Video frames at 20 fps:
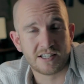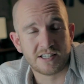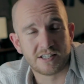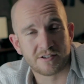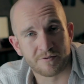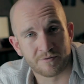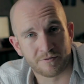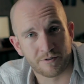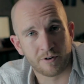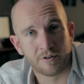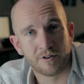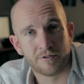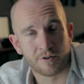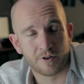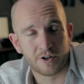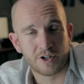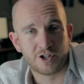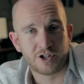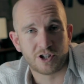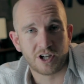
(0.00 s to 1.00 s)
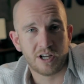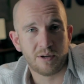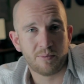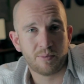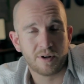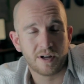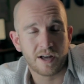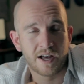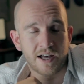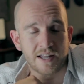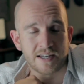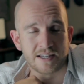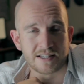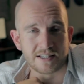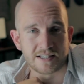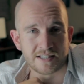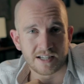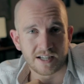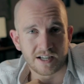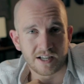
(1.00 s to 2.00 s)
These are very, very cheap,
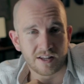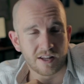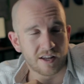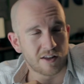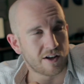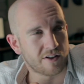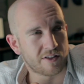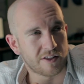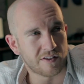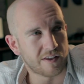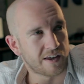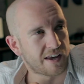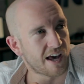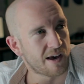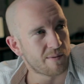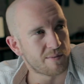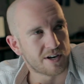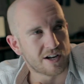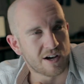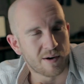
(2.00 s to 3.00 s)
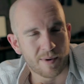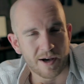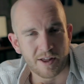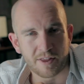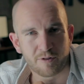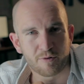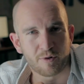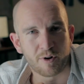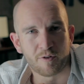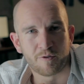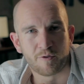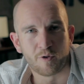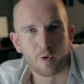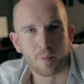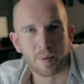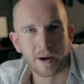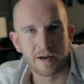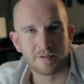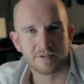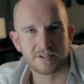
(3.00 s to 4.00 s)
and I think they came in at about £3
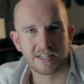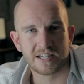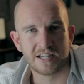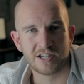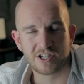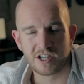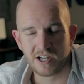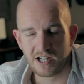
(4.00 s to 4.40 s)
or £4 each.